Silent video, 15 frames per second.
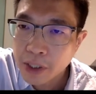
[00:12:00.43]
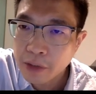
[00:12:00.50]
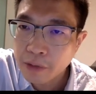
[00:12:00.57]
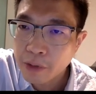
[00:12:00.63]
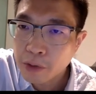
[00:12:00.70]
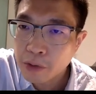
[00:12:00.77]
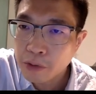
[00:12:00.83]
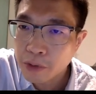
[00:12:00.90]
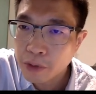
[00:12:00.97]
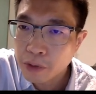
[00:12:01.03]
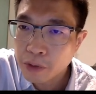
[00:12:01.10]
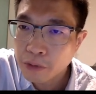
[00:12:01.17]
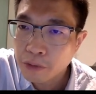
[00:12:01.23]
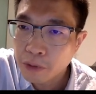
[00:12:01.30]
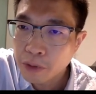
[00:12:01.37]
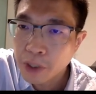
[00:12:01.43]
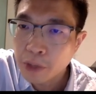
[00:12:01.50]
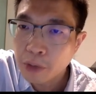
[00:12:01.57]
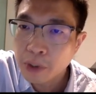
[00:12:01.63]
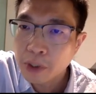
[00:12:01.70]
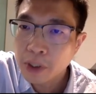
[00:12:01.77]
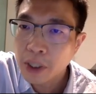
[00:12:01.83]
If you use fully
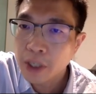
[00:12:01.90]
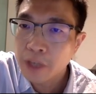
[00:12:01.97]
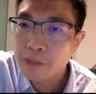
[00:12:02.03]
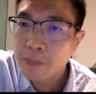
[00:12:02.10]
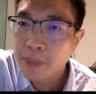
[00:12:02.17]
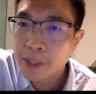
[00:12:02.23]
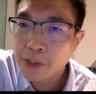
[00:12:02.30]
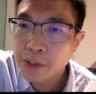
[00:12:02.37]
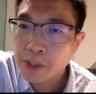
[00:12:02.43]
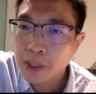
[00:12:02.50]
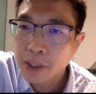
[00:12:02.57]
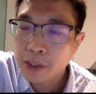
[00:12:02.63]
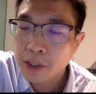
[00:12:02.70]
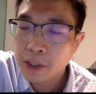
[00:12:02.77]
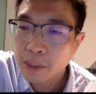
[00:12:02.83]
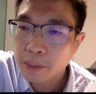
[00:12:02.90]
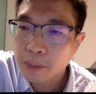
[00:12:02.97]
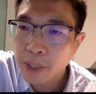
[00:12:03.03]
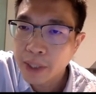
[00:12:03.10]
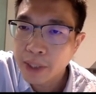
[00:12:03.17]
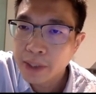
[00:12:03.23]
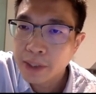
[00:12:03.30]
quantitative measure on the top
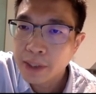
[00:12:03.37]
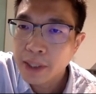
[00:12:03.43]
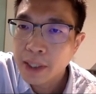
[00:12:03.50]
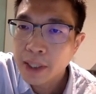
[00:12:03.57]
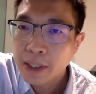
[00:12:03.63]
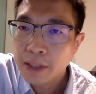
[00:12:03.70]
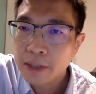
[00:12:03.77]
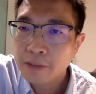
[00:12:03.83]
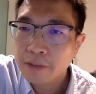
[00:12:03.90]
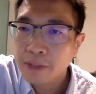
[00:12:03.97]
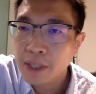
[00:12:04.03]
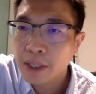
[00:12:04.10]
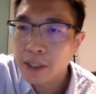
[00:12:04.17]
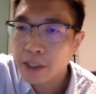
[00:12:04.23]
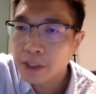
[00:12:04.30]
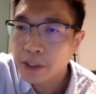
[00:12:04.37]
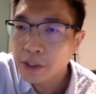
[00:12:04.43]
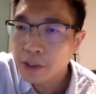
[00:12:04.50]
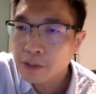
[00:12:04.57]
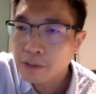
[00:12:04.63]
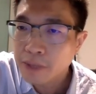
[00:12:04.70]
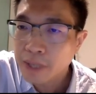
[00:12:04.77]
right, the
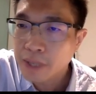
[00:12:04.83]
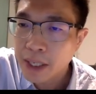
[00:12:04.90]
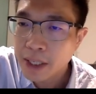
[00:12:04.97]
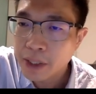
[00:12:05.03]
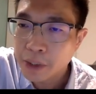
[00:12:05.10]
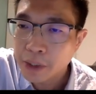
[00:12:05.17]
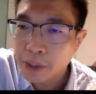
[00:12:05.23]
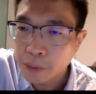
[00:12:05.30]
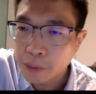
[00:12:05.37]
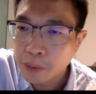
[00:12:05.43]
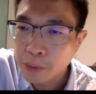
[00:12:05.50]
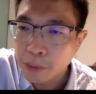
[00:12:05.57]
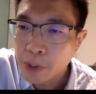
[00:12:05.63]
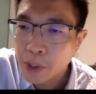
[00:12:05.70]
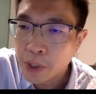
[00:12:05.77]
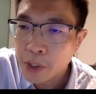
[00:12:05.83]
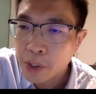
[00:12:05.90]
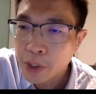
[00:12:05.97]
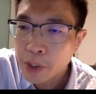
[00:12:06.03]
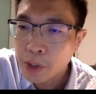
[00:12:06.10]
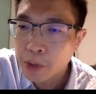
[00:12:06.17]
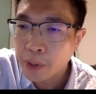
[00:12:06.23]
continuous value, you
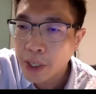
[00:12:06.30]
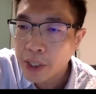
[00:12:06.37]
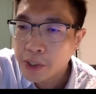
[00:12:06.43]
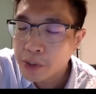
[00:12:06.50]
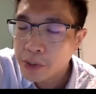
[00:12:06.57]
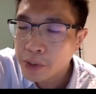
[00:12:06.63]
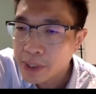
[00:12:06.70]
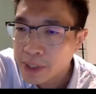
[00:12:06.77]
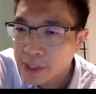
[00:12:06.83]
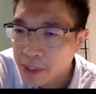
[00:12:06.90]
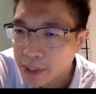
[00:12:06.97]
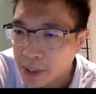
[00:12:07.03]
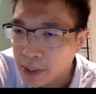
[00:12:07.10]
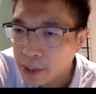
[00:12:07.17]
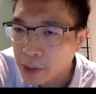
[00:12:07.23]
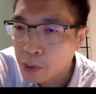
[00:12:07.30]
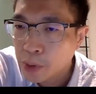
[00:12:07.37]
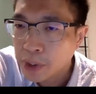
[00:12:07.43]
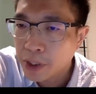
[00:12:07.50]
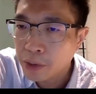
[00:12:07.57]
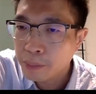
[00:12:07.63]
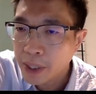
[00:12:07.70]
actually see treated
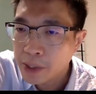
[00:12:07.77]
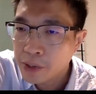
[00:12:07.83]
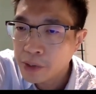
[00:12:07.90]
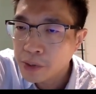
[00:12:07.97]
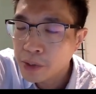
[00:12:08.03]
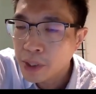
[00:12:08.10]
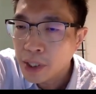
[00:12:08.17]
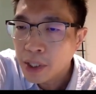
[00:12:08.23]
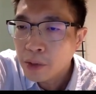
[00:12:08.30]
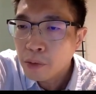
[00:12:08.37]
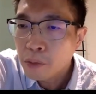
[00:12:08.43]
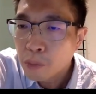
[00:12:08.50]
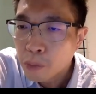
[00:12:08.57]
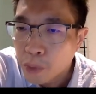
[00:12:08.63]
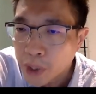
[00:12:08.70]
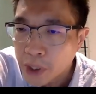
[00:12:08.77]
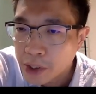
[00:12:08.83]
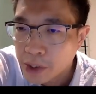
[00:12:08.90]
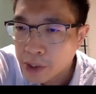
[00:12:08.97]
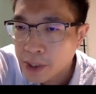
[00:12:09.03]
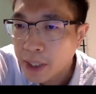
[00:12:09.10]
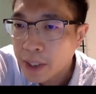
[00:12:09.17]
patients reach
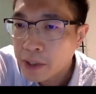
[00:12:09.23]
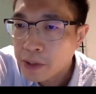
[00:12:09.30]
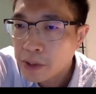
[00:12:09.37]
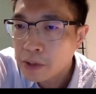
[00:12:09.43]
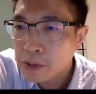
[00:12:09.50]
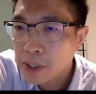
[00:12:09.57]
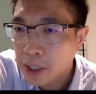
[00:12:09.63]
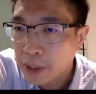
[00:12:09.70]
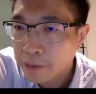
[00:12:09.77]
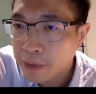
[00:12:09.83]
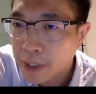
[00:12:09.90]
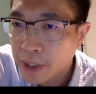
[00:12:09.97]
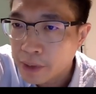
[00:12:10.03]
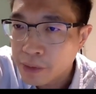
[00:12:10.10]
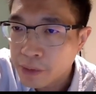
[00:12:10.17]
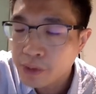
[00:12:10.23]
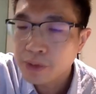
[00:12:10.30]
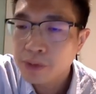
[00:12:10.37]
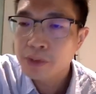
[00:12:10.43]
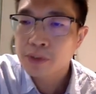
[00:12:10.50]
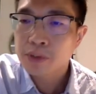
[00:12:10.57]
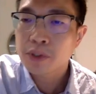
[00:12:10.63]
statistical significance.
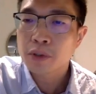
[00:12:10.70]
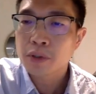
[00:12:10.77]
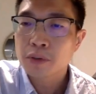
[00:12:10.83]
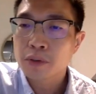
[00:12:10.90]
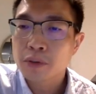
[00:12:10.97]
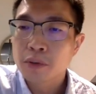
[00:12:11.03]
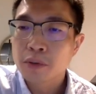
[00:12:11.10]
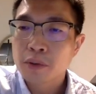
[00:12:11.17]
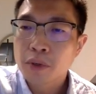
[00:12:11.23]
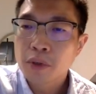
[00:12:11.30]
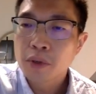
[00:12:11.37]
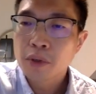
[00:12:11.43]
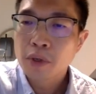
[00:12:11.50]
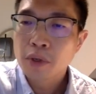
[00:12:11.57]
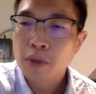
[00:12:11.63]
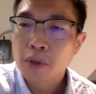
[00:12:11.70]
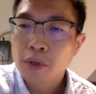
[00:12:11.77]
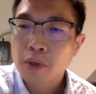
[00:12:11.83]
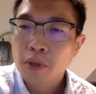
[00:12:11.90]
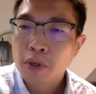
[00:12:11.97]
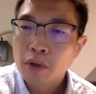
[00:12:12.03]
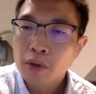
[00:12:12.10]
So so
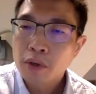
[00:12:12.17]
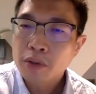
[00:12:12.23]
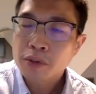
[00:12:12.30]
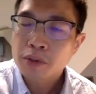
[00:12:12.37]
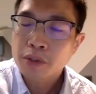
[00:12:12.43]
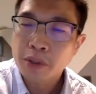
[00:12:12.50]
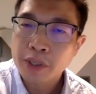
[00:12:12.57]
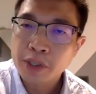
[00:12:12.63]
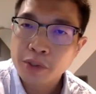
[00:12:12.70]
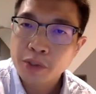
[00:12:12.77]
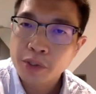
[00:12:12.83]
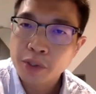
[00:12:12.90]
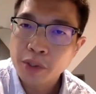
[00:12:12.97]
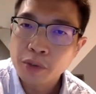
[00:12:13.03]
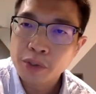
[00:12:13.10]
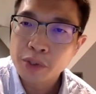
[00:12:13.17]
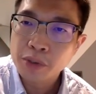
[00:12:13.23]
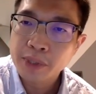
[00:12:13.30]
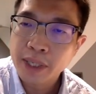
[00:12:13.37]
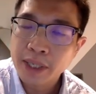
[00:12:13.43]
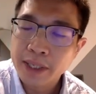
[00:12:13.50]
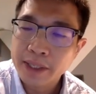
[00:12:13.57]
it shows you that there
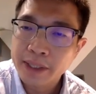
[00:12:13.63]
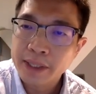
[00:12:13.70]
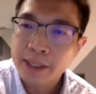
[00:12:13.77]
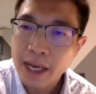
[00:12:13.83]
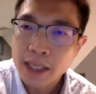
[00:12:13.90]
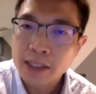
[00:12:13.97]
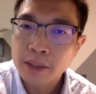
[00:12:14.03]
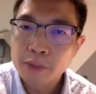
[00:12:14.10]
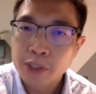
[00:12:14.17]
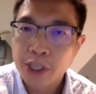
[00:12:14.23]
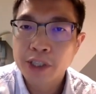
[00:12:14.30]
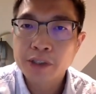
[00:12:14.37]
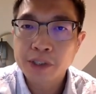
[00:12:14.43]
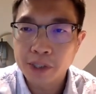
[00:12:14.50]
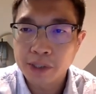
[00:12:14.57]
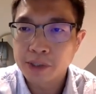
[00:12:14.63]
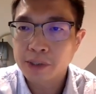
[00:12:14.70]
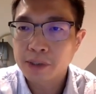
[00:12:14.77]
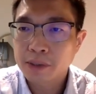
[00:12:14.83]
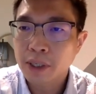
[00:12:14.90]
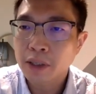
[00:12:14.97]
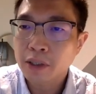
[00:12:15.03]
are some changes. Now
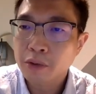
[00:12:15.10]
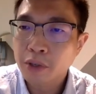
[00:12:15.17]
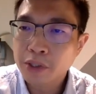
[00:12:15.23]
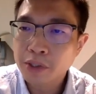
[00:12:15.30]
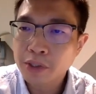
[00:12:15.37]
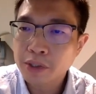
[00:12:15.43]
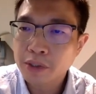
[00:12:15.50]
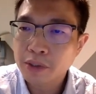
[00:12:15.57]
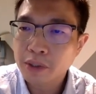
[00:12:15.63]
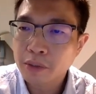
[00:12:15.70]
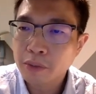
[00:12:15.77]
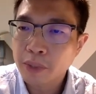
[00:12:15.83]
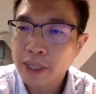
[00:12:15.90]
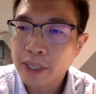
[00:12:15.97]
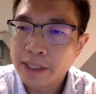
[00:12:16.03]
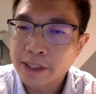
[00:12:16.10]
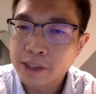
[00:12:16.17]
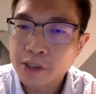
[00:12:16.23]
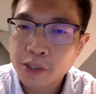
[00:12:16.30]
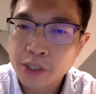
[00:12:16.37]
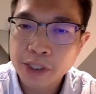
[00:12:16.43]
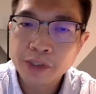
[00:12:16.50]
the question is, where are these
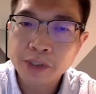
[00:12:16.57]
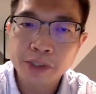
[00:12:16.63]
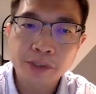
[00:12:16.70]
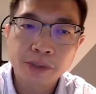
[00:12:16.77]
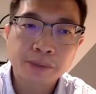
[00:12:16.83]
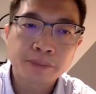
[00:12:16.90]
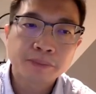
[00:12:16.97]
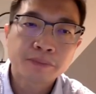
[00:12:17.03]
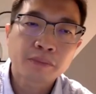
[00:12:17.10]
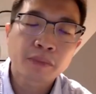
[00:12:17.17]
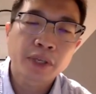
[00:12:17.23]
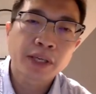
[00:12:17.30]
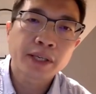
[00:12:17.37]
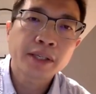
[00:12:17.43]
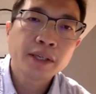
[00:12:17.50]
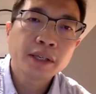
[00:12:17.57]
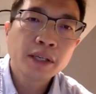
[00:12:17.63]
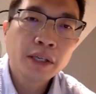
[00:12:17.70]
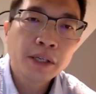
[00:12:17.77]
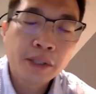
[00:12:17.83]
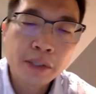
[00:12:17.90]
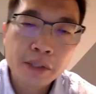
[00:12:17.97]
changes? Okay.
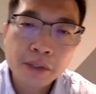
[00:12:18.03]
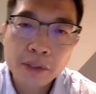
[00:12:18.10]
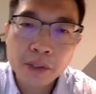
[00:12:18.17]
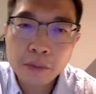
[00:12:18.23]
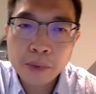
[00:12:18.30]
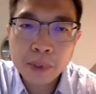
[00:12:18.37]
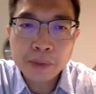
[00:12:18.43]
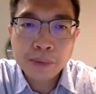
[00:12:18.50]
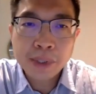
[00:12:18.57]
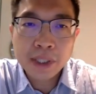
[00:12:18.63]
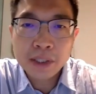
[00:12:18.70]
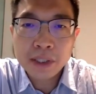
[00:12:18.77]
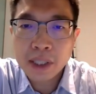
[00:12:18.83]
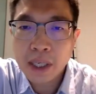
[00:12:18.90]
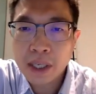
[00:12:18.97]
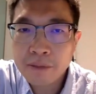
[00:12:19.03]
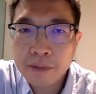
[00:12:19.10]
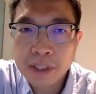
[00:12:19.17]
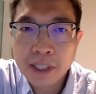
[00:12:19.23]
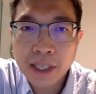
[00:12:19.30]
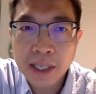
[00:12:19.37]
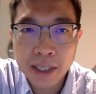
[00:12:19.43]
So we really dive
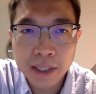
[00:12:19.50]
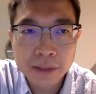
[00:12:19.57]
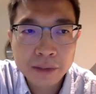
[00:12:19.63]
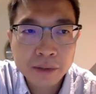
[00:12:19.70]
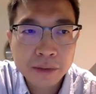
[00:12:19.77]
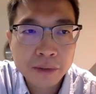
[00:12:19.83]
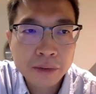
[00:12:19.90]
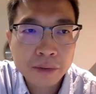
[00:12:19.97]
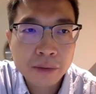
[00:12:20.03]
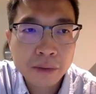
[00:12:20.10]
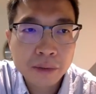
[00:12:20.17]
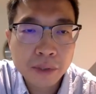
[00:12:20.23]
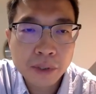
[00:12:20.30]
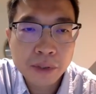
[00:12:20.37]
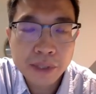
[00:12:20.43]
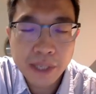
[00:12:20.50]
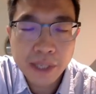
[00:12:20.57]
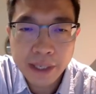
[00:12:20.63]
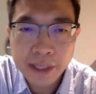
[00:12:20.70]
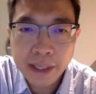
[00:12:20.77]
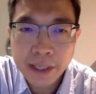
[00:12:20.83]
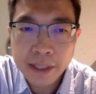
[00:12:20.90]
down to use
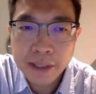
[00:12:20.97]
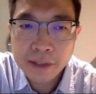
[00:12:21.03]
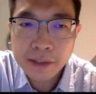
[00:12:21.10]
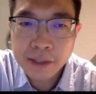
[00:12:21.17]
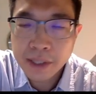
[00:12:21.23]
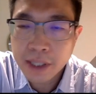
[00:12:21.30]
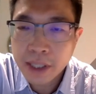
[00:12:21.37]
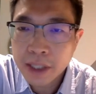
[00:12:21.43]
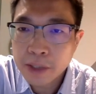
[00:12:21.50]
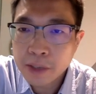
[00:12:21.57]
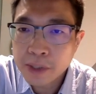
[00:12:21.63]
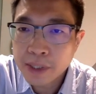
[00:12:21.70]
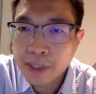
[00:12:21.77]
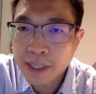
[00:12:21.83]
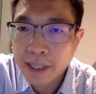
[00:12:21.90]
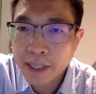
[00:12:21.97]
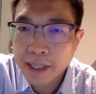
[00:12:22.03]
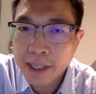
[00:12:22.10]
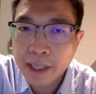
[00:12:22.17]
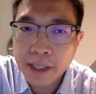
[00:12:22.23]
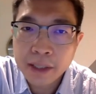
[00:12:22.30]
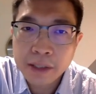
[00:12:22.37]
AI. This is again using
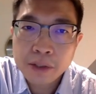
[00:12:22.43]
AI.